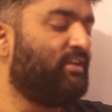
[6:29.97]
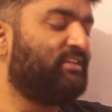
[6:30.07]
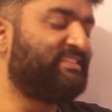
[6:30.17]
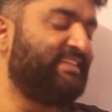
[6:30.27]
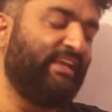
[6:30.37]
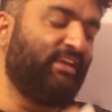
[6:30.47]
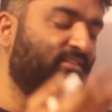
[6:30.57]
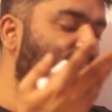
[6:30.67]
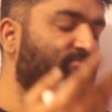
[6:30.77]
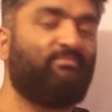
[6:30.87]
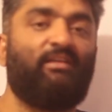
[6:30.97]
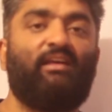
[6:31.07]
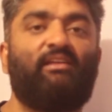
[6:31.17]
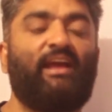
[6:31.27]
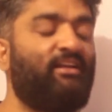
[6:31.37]
C,
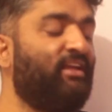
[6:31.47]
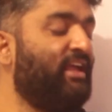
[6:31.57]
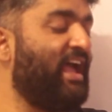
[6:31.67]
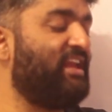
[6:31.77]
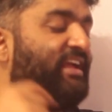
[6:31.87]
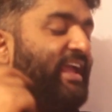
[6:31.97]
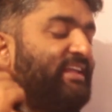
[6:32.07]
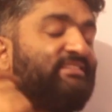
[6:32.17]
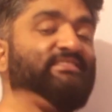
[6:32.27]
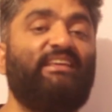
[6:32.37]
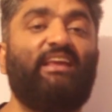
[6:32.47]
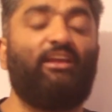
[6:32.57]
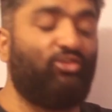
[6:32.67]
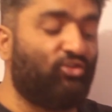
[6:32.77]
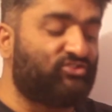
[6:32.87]
right? And again,
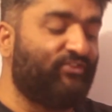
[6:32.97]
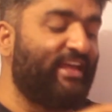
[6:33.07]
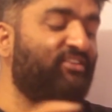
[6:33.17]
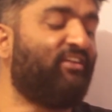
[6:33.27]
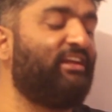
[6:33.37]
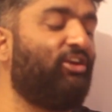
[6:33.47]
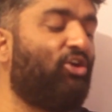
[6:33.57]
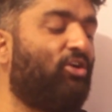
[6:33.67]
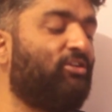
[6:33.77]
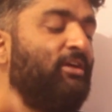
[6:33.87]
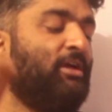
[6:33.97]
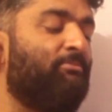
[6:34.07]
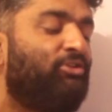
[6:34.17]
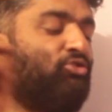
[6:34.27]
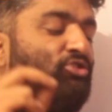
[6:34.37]
C looks very long,
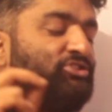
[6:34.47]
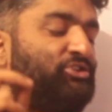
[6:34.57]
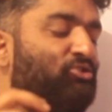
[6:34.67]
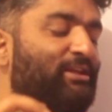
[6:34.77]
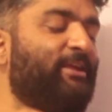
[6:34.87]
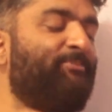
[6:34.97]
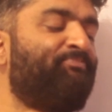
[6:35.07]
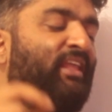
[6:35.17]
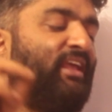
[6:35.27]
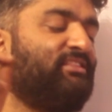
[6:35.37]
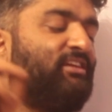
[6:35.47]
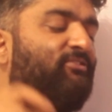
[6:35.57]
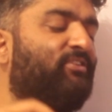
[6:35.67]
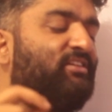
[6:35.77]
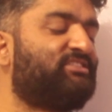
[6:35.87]
but go slowly. In the
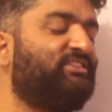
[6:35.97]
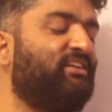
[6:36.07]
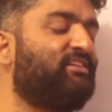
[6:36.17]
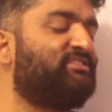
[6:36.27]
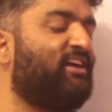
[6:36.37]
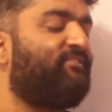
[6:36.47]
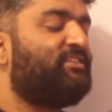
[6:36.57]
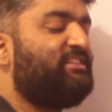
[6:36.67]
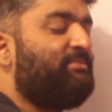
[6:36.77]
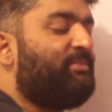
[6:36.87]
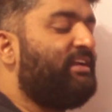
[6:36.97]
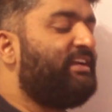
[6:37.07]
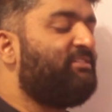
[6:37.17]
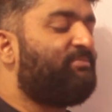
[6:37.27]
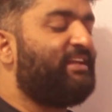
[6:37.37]
first years after the
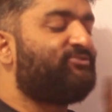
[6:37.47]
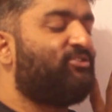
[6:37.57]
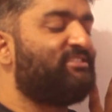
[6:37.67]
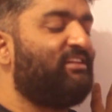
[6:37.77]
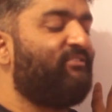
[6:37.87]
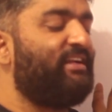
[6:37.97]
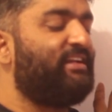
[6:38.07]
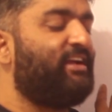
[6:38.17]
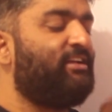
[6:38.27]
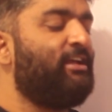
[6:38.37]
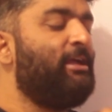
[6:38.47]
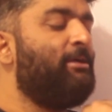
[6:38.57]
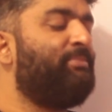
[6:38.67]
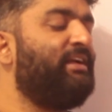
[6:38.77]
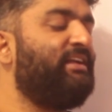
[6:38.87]
printing press was invented,
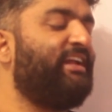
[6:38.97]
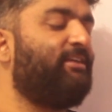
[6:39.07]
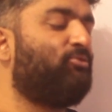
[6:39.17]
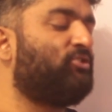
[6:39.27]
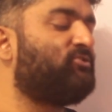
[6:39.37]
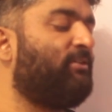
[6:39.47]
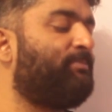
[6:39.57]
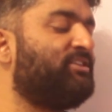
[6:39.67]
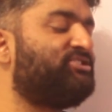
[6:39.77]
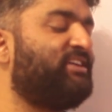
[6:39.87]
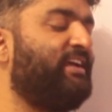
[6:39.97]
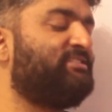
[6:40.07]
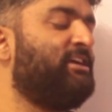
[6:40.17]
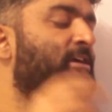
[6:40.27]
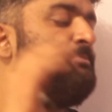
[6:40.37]
printed books were
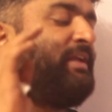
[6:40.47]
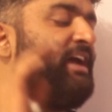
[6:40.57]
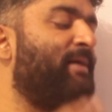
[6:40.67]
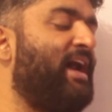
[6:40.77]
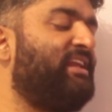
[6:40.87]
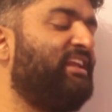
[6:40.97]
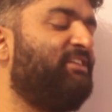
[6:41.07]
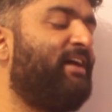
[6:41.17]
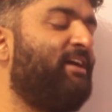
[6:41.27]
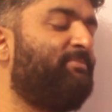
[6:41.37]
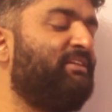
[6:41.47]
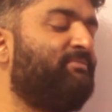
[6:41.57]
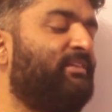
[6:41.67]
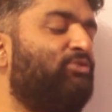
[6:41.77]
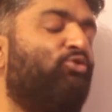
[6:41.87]
purchased primarily by
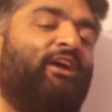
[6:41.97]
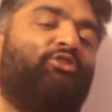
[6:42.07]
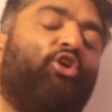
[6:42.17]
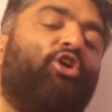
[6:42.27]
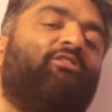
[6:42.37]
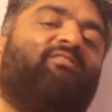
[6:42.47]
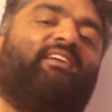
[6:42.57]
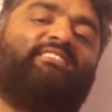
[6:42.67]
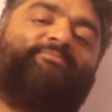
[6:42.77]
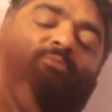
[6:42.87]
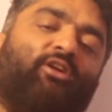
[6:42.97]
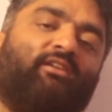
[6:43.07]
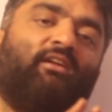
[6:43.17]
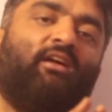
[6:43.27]
people who had always bought.